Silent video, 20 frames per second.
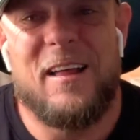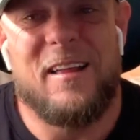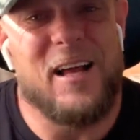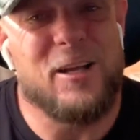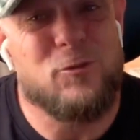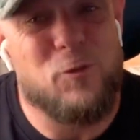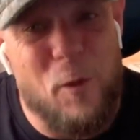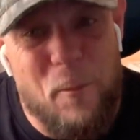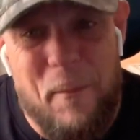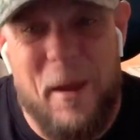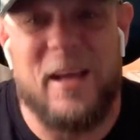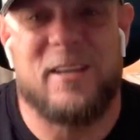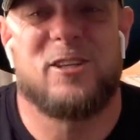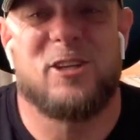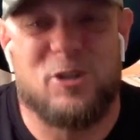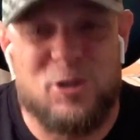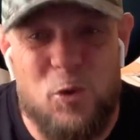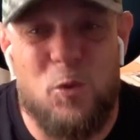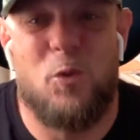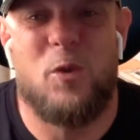That's what makes
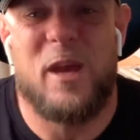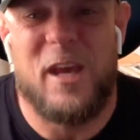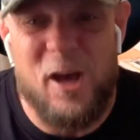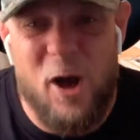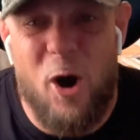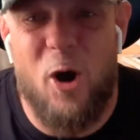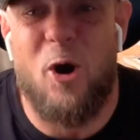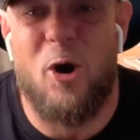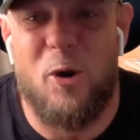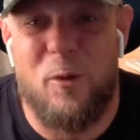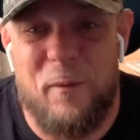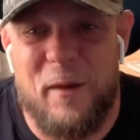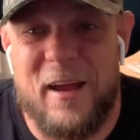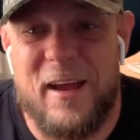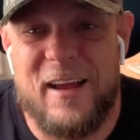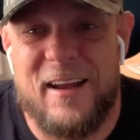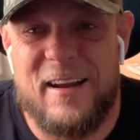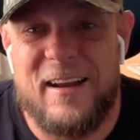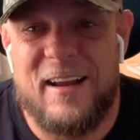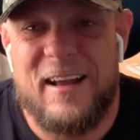us who we are,
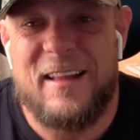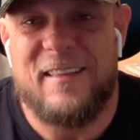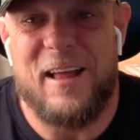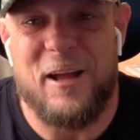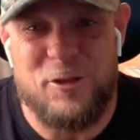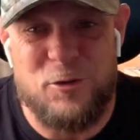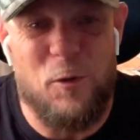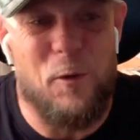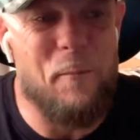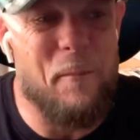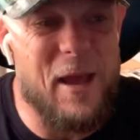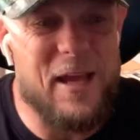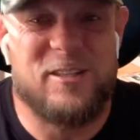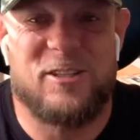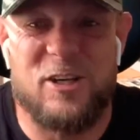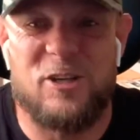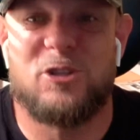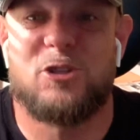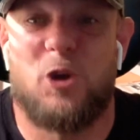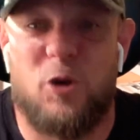man. That's what
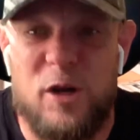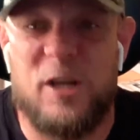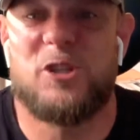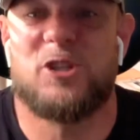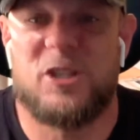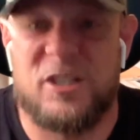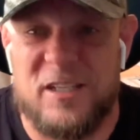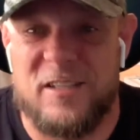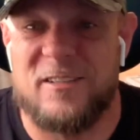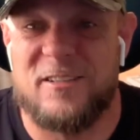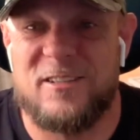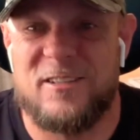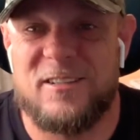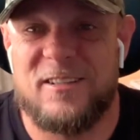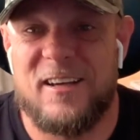makes us Christians